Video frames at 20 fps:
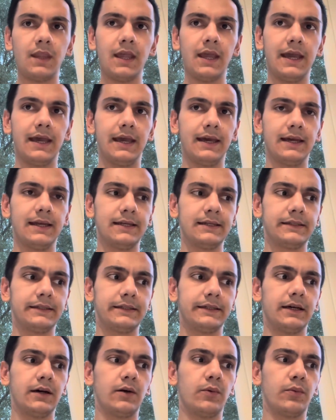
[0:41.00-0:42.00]
and
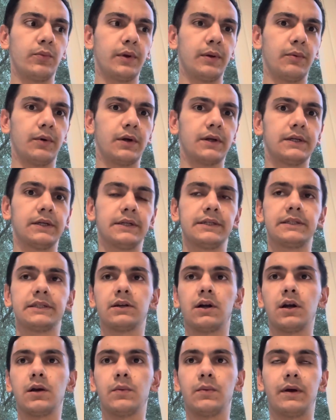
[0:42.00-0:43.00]
we want to
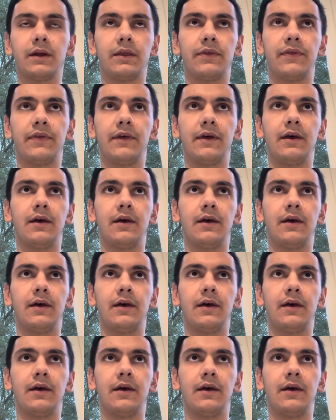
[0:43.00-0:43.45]
start with